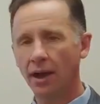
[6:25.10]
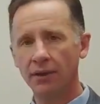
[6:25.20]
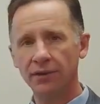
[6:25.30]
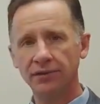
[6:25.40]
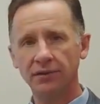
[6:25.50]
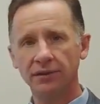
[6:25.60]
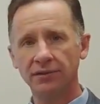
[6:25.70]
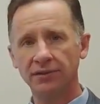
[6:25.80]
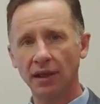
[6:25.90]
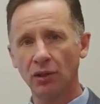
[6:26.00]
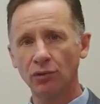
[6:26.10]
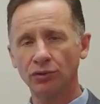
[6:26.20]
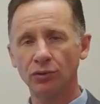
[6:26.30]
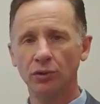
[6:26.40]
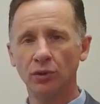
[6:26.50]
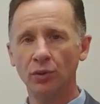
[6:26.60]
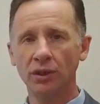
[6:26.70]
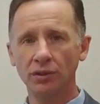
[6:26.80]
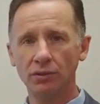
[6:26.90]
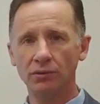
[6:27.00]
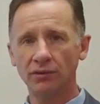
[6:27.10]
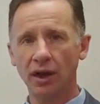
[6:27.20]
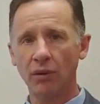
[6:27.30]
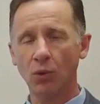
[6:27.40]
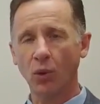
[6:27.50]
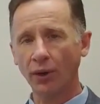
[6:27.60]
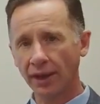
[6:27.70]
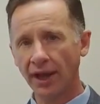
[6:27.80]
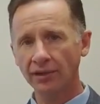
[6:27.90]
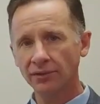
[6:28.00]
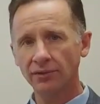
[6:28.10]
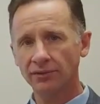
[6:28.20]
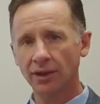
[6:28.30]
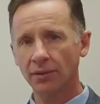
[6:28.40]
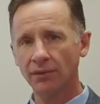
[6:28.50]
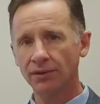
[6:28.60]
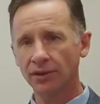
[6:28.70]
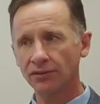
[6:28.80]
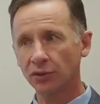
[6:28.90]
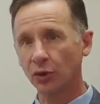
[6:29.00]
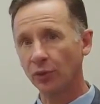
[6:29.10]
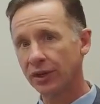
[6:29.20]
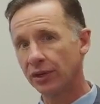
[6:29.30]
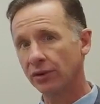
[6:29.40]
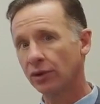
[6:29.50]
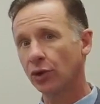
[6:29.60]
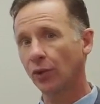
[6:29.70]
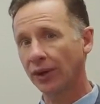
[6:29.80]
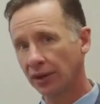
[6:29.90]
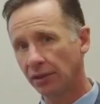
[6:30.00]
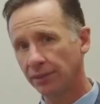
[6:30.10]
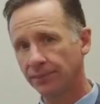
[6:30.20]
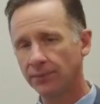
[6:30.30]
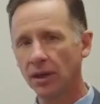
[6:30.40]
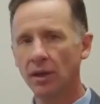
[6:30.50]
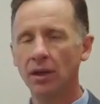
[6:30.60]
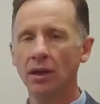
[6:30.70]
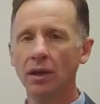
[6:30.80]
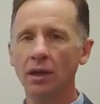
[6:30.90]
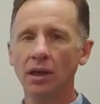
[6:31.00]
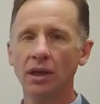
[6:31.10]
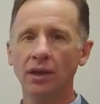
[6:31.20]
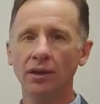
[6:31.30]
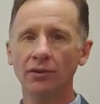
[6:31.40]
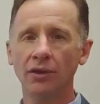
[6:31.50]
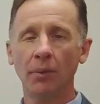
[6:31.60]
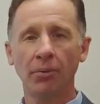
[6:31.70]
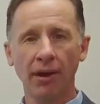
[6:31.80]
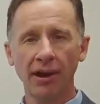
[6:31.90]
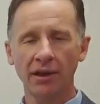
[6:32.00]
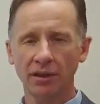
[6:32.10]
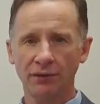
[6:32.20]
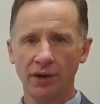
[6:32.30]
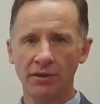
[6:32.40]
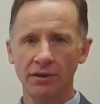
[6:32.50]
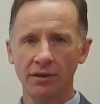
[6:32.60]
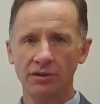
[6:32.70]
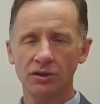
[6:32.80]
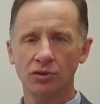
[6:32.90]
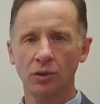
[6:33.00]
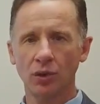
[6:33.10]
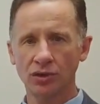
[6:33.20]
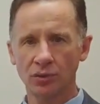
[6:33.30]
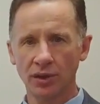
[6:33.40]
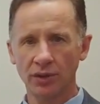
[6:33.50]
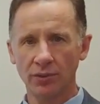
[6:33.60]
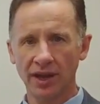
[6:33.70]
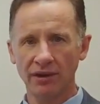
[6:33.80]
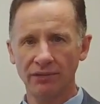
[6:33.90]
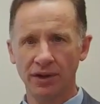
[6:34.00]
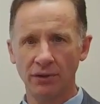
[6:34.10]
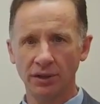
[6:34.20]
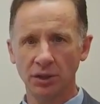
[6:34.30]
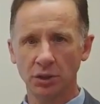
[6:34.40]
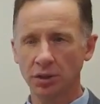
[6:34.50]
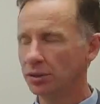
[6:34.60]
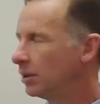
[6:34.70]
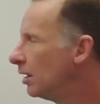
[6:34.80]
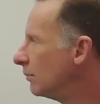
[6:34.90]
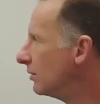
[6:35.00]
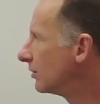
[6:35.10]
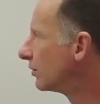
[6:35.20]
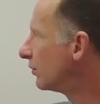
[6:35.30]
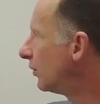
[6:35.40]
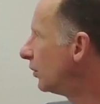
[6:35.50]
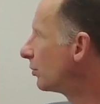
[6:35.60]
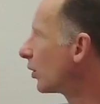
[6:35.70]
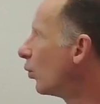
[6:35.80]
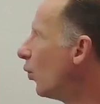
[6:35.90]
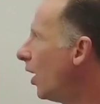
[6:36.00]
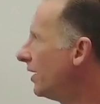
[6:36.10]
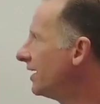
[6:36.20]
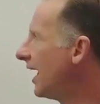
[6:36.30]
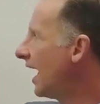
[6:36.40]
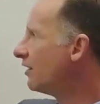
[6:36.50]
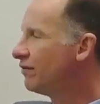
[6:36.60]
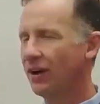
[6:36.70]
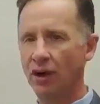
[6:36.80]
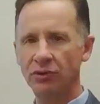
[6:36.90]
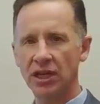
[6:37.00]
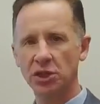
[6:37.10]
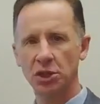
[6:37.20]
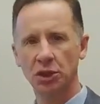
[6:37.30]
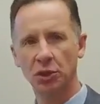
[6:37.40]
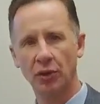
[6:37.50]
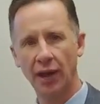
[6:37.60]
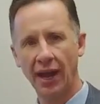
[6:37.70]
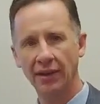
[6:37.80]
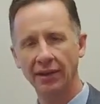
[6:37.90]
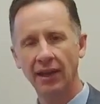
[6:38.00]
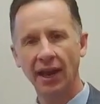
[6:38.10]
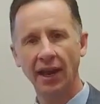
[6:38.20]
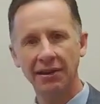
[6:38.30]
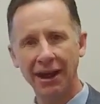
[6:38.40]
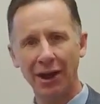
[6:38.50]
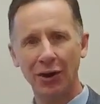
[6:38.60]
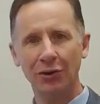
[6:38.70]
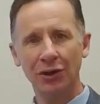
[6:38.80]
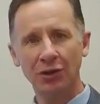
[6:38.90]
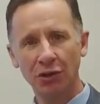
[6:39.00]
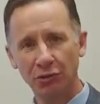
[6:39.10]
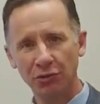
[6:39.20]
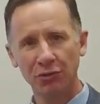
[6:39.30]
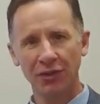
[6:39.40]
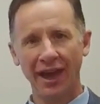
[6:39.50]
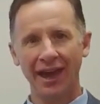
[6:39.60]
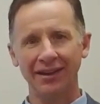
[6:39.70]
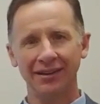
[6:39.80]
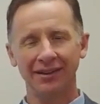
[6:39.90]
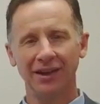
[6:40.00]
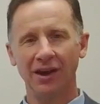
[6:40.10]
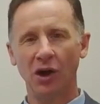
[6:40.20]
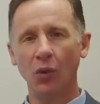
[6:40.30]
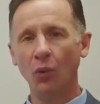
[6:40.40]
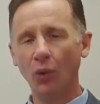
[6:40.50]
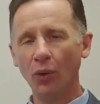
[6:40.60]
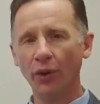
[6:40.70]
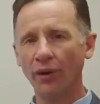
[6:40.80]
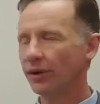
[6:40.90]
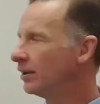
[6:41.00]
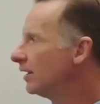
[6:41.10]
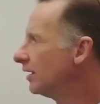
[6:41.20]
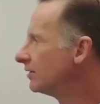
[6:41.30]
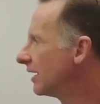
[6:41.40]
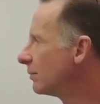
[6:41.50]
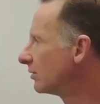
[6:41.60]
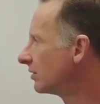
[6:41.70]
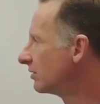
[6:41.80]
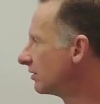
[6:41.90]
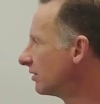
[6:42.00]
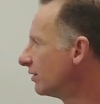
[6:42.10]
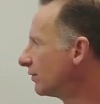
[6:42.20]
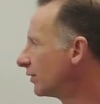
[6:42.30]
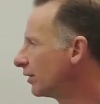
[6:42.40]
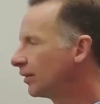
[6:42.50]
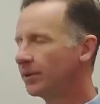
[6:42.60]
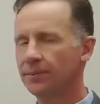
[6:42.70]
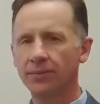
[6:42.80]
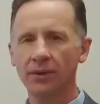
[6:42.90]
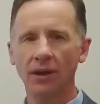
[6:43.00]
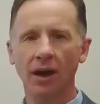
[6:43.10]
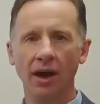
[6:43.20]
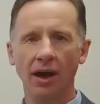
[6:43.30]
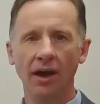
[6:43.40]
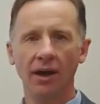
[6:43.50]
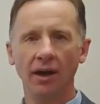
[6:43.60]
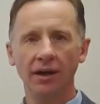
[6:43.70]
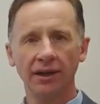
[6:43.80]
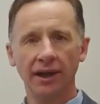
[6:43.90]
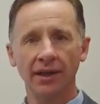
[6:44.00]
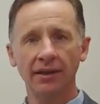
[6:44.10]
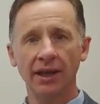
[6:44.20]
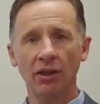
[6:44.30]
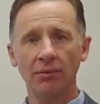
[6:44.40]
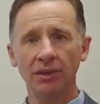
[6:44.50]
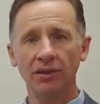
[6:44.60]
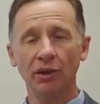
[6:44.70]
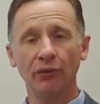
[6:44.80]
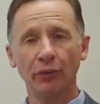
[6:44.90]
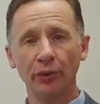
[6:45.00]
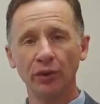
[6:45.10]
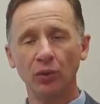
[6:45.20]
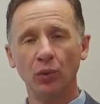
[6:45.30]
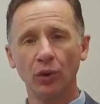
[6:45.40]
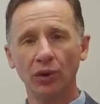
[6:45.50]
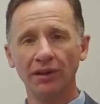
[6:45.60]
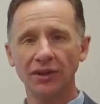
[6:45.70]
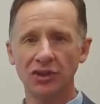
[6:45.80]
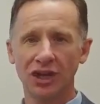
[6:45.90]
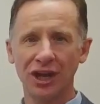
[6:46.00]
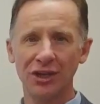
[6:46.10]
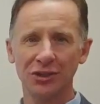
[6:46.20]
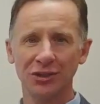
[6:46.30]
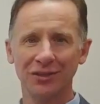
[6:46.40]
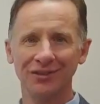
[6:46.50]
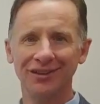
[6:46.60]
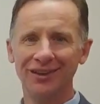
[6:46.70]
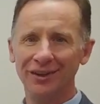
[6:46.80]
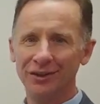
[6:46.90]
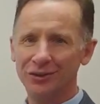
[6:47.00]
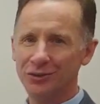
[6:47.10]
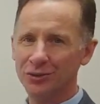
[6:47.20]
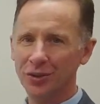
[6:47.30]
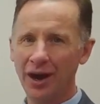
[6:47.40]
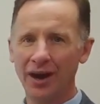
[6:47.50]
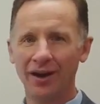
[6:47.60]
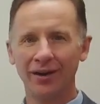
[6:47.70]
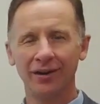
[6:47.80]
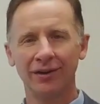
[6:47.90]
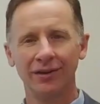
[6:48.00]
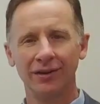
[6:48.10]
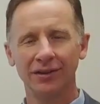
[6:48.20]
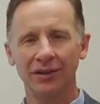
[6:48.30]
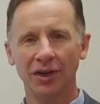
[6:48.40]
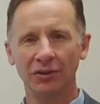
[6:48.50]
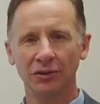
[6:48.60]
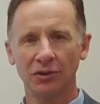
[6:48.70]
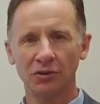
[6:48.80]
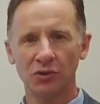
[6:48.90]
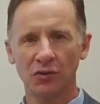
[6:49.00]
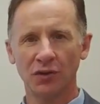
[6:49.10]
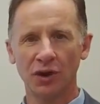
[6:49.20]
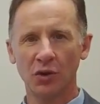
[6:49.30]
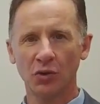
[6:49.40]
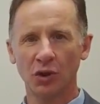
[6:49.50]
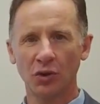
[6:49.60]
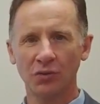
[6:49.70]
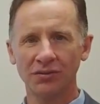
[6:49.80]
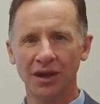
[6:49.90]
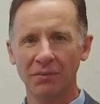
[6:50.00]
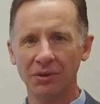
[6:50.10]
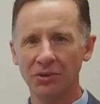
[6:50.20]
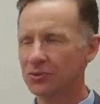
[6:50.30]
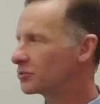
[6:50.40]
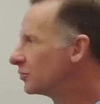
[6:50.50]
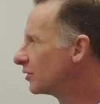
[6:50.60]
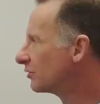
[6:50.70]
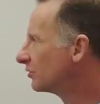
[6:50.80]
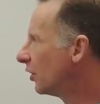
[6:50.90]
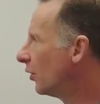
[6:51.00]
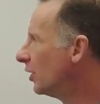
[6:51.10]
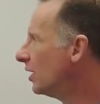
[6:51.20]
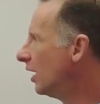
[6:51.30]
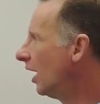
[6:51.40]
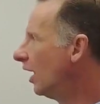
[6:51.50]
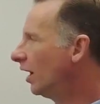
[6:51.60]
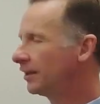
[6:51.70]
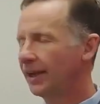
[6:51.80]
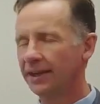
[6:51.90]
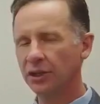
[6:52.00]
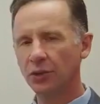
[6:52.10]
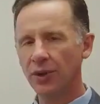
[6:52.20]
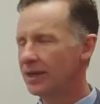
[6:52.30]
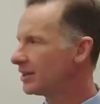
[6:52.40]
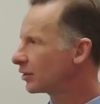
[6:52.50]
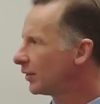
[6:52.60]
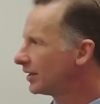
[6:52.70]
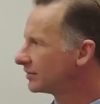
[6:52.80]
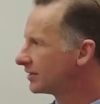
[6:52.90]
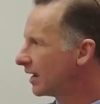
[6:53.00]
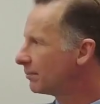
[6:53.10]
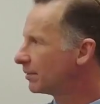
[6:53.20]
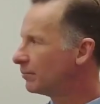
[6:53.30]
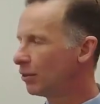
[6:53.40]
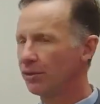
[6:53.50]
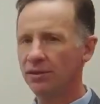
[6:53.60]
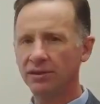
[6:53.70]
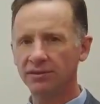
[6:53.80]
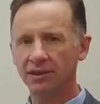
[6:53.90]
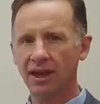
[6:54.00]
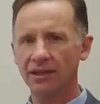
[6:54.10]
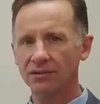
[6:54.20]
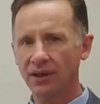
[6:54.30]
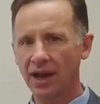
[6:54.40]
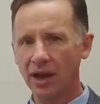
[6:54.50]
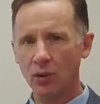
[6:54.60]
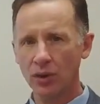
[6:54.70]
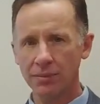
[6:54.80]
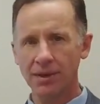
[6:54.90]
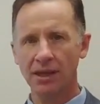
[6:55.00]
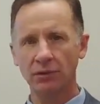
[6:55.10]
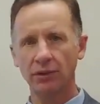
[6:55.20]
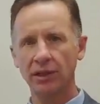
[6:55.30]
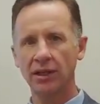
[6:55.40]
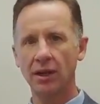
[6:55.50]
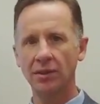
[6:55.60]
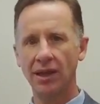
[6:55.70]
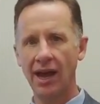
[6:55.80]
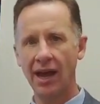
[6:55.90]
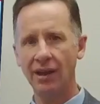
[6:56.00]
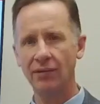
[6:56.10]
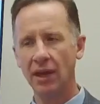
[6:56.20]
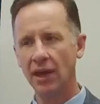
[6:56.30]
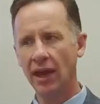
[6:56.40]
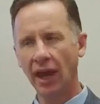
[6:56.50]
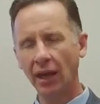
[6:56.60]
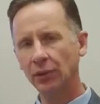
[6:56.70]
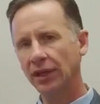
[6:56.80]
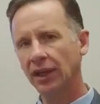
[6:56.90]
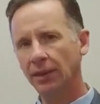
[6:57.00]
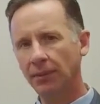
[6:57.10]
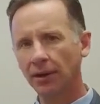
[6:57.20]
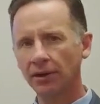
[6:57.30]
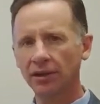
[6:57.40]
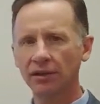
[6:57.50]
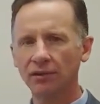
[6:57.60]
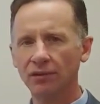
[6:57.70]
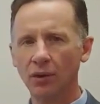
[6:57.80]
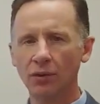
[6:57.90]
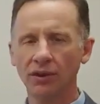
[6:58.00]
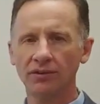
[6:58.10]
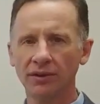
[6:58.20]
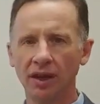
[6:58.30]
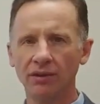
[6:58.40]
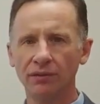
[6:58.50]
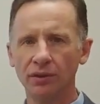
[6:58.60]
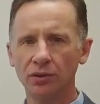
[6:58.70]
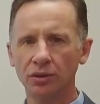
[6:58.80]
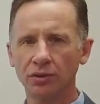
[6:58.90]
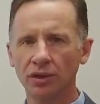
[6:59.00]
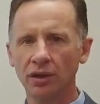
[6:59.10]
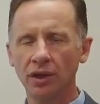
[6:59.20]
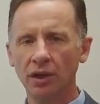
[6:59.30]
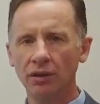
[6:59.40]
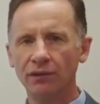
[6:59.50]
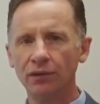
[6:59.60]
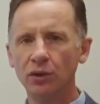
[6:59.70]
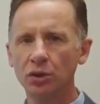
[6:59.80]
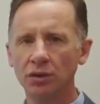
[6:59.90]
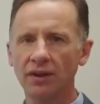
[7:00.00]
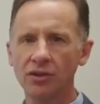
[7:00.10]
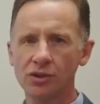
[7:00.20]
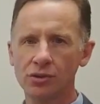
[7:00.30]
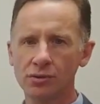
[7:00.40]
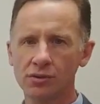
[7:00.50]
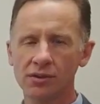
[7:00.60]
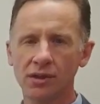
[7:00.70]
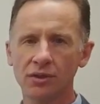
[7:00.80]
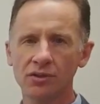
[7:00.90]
this Zello tool we use to help organize some of this career curriculum is a product of our District 123 Ed Foundation. Mrs. Fulmer won an Ed Foundation grant, and now through that award is able to deliver, again, an element of real-world education to our young learners over at Oaklawn Hometown Middle School. So again, a great example in both of these slides of how we make learning come alive and we keep our kids focused on the future. The future of our students and their